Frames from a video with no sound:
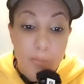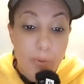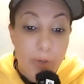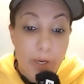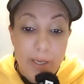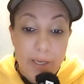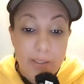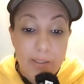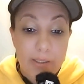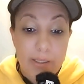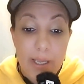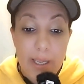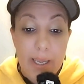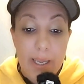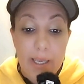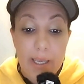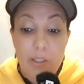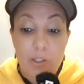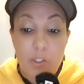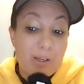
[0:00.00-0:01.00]
brand
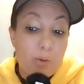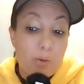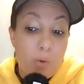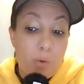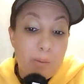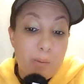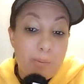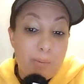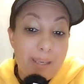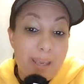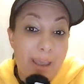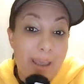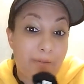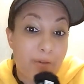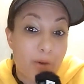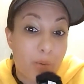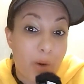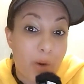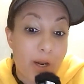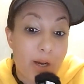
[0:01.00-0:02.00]
and you want to be
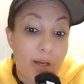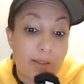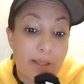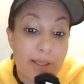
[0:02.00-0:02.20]
everywhere,